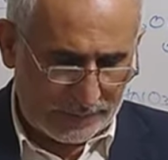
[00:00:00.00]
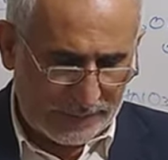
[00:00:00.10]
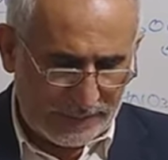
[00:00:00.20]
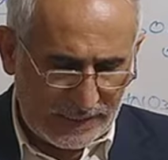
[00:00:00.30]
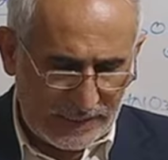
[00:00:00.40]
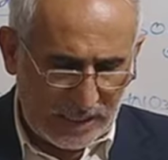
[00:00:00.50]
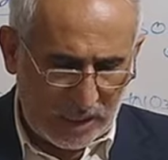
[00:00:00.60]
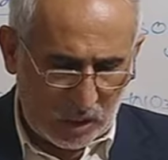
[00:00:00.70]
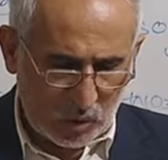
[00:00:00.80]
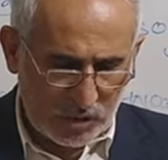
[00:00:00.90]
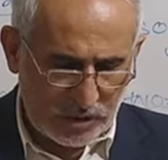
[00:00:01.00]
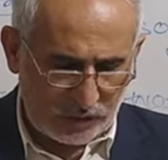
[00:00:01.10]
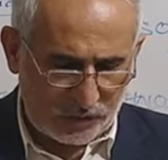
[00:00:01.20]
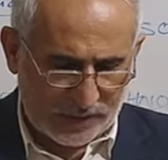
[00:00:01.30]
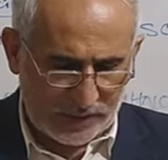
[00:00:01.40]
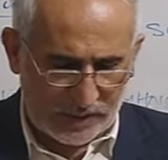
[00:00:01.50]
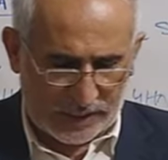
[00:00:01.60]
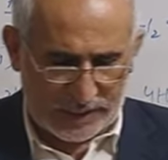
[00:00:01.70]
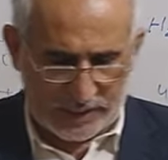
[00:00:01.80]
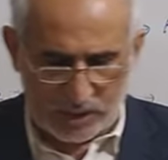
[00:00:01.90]
greenhouse effect
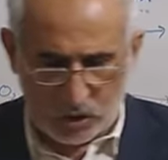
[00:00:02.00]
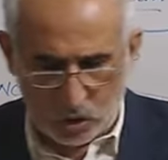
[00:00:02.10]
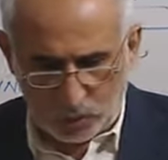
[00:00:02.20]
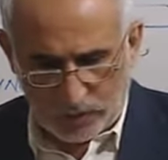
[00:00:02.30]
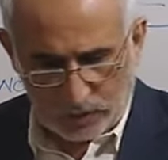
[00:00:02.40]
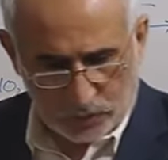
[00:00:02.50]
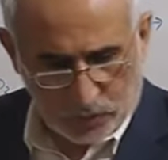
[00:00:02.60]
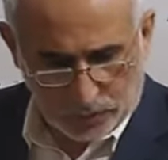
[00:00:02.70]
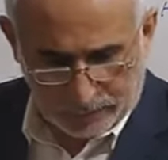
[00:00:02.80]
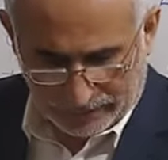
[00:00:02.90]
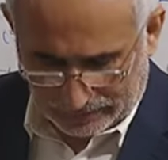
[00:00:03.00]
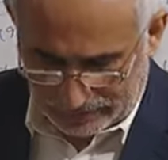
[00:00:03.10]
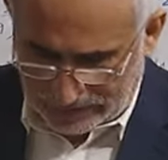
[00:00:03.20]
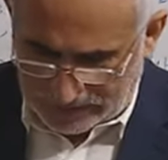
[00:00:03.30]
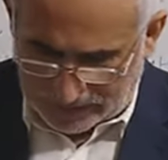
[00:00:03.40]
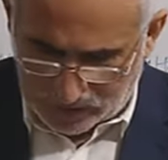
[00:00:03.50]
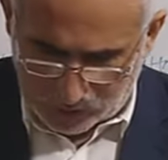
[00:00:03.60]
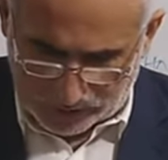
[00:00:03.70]
and global warming. This is also